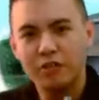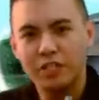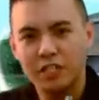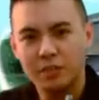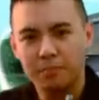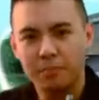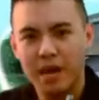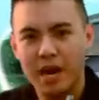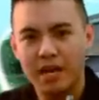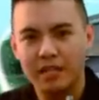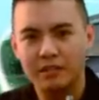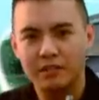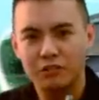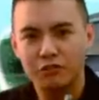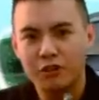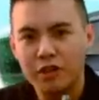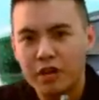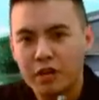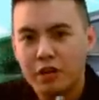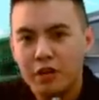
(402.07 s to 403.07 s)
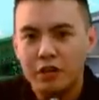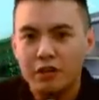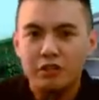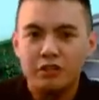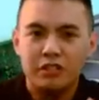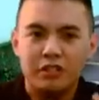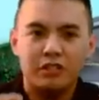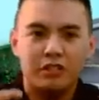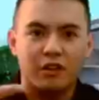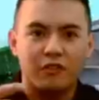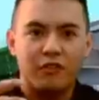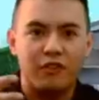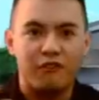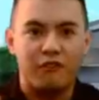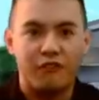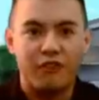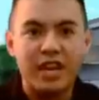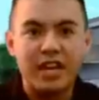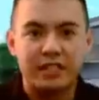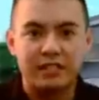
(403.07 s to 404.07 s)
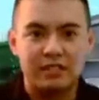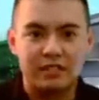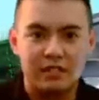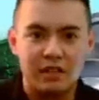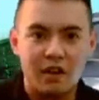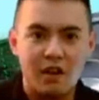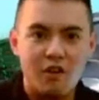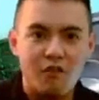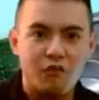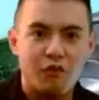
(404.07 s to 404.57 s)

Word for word: responds to the occurrences of events